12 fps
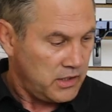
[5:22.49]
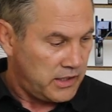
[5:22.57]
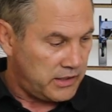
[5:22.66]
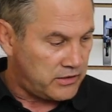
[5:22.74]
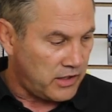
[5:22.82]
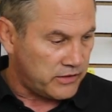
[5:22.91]

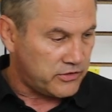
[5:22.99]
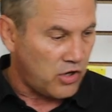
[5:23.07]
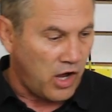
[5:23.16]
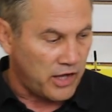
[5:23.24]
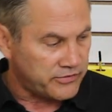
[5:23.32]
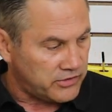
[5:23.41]
It does
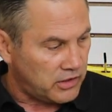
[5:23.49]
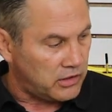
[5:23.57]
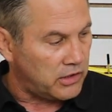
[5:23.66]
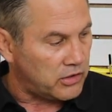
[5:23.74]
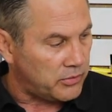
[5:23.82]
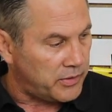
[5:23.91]
cost a
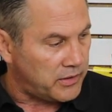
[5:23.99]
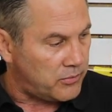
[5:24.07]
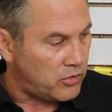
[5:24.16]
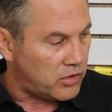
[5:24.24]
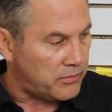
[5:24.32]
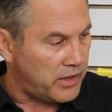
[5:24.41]
little bit
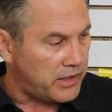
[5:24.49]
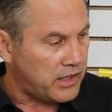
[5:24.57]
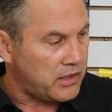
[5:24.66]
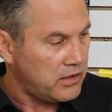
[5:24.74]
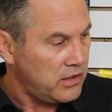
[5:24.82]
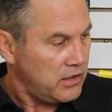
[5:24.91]
more money.